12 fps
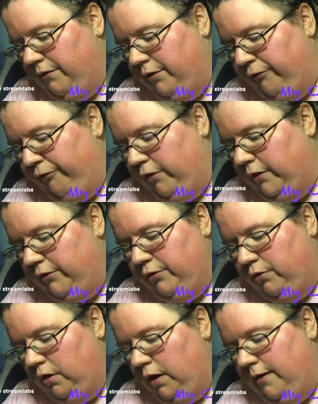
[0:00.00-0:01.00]
the front
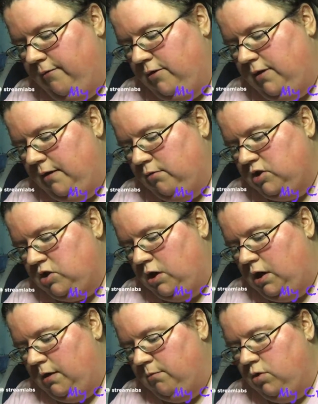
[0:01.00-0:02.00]
door, everything was
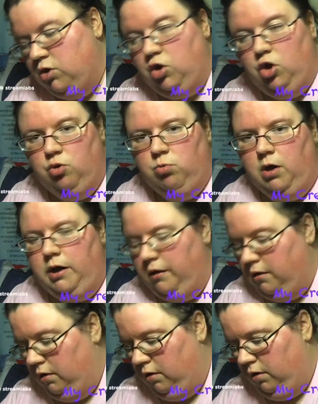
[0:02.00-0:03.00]
calm. No
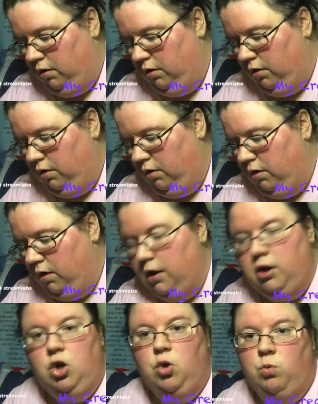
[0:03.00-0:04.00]
rain
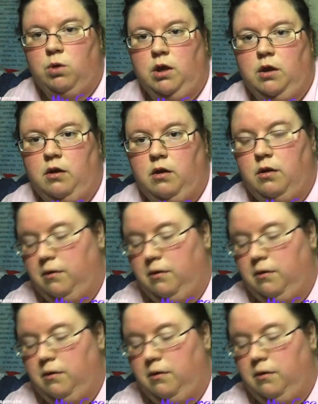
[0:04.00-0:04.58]
and no wind.